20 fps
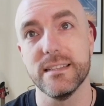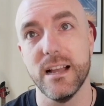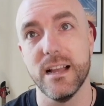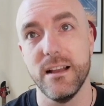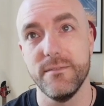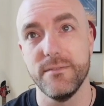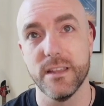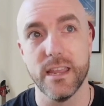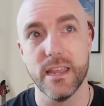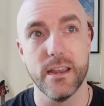
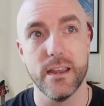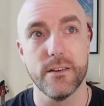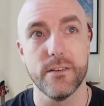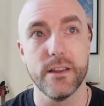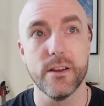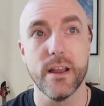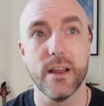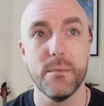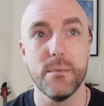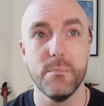of the carrier
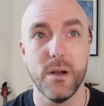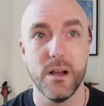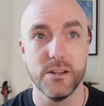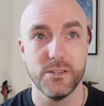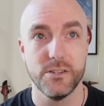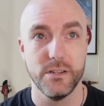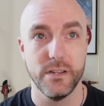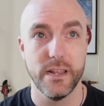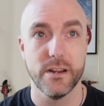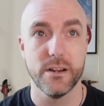and
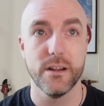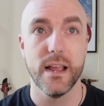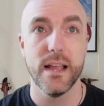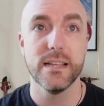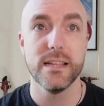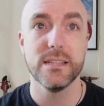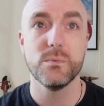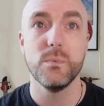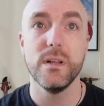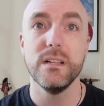modulator,
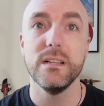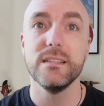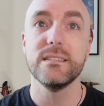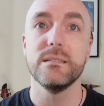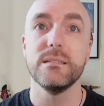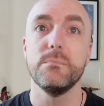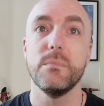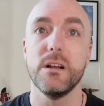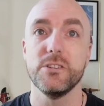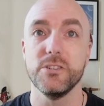as well as the
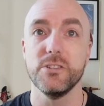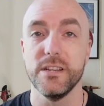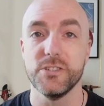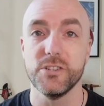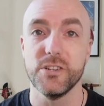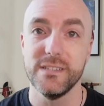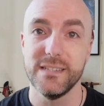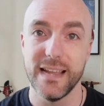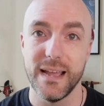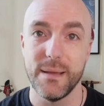
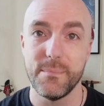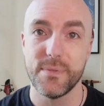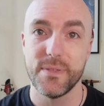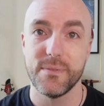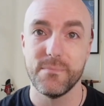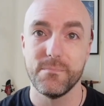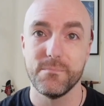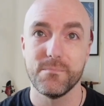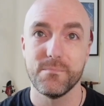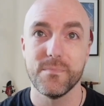modulation depth.
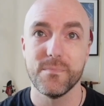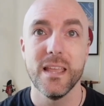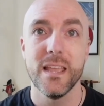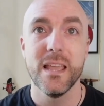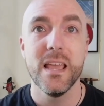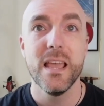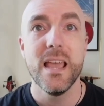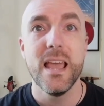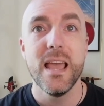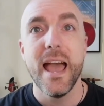
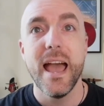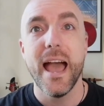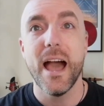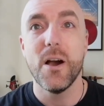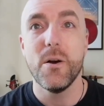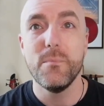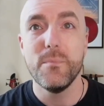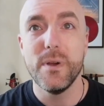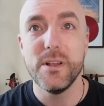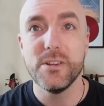How
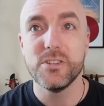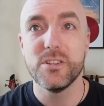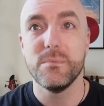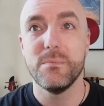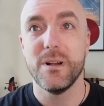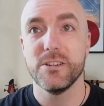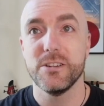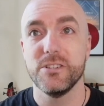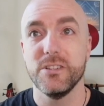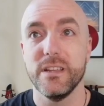much the
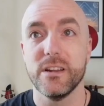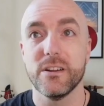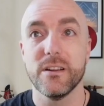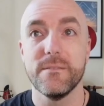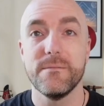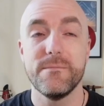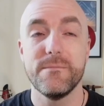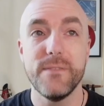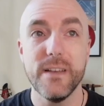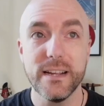modulator
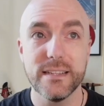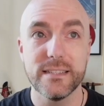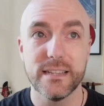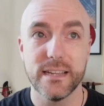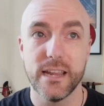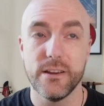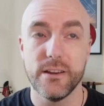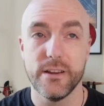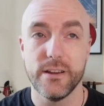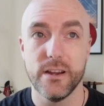affects the
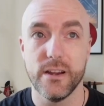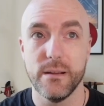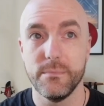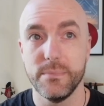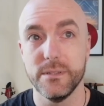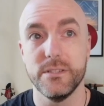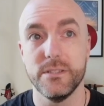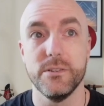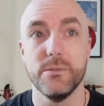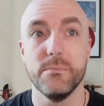carrier
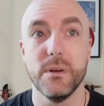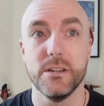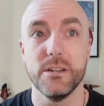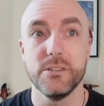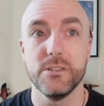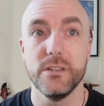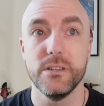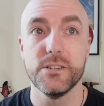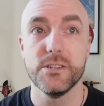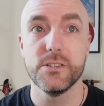amplitude
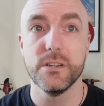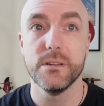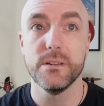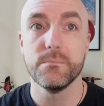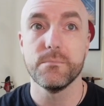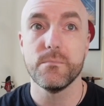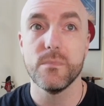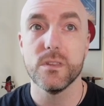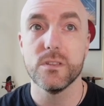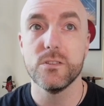modulation.
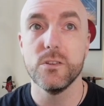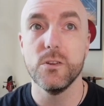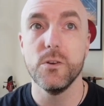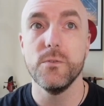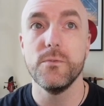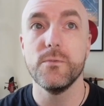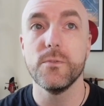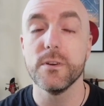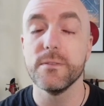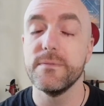So
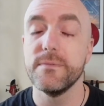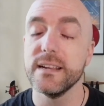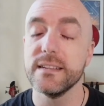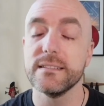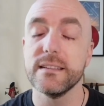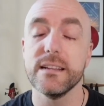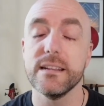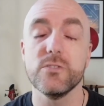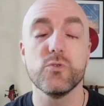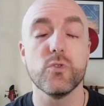for effects
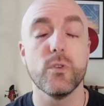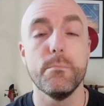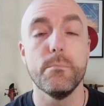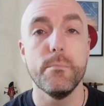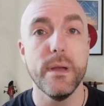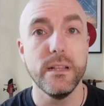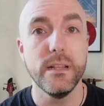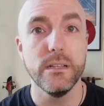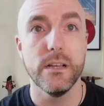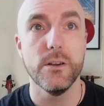like
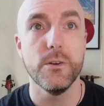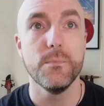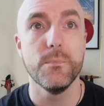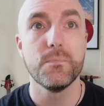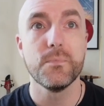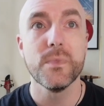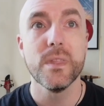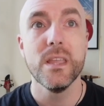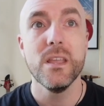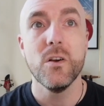tremolo
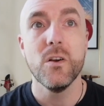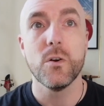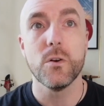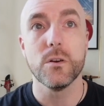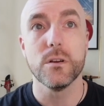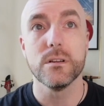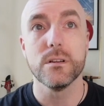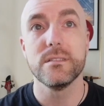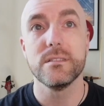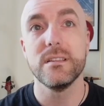
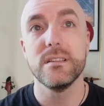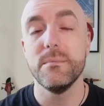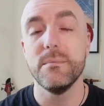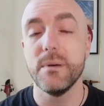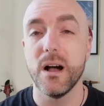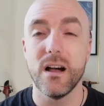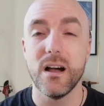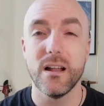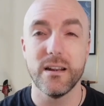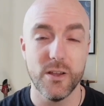or
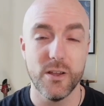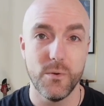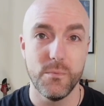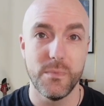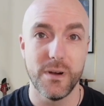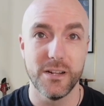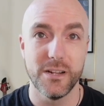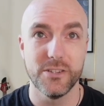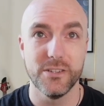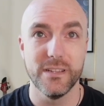sub-audio
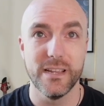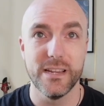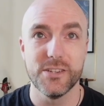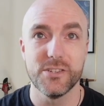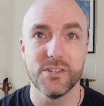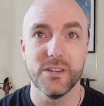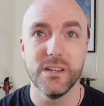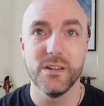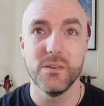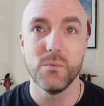
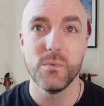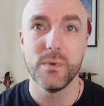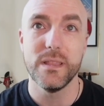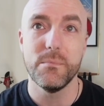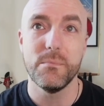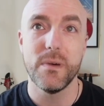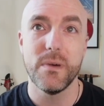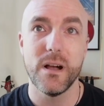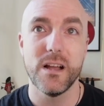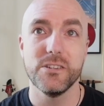modulation, when the
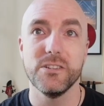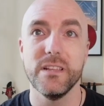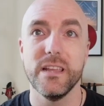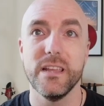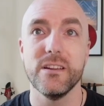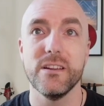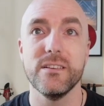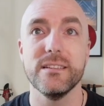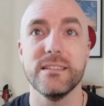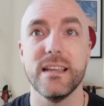
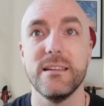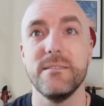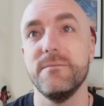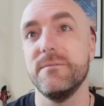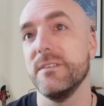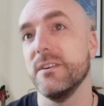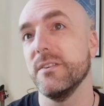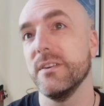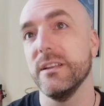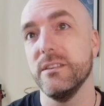modulator is at a
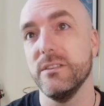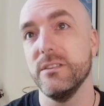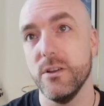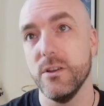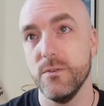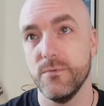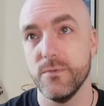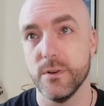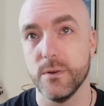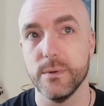very low
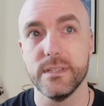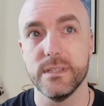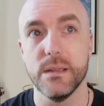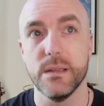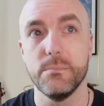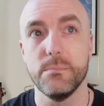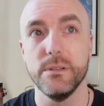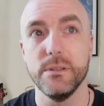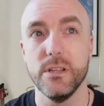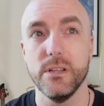frequency,
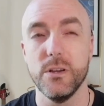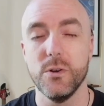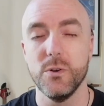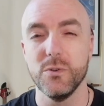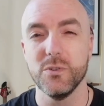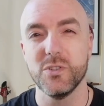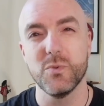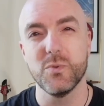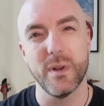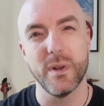below
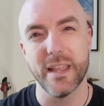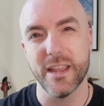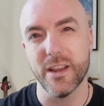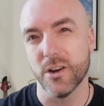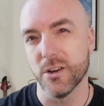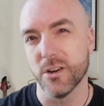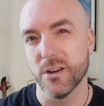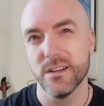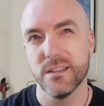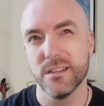20
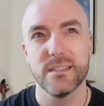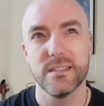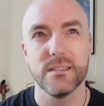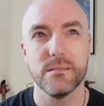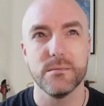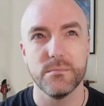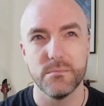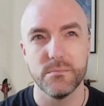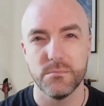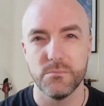Hz,
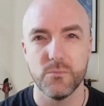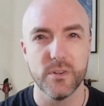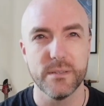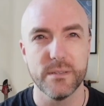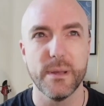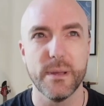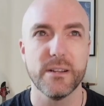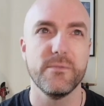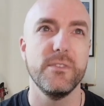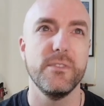
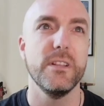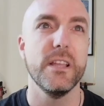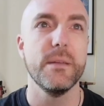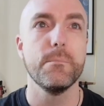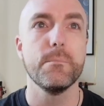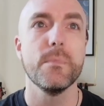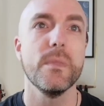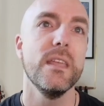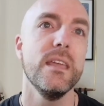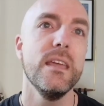respectively,
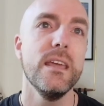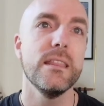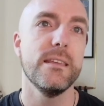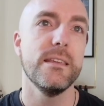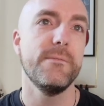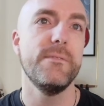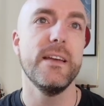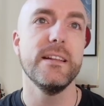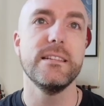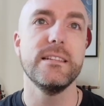the
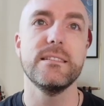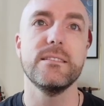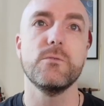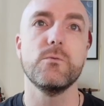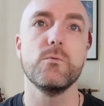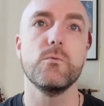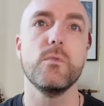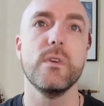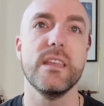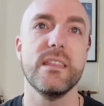effect is a
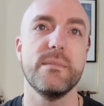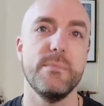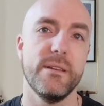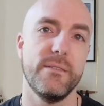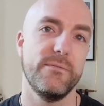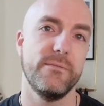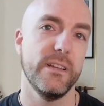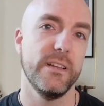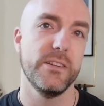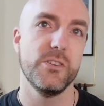
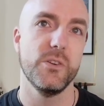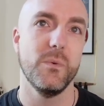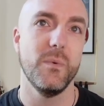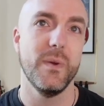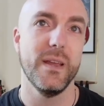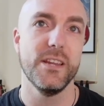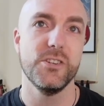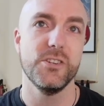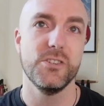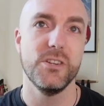rhythmic
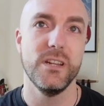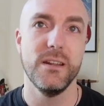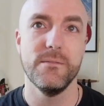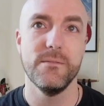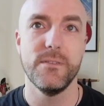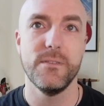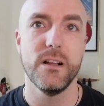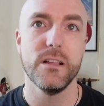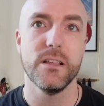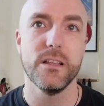fluctuation in
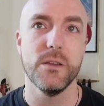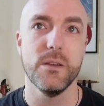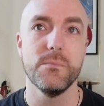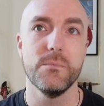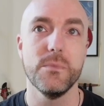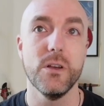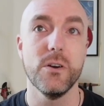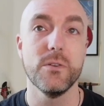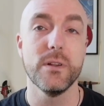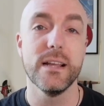volume,
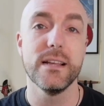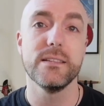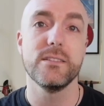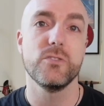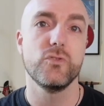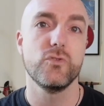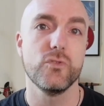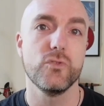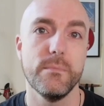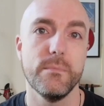known as
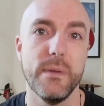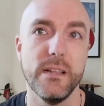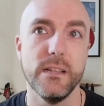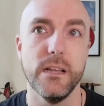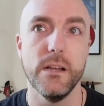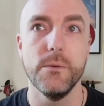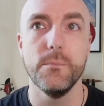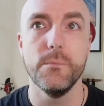tremolo.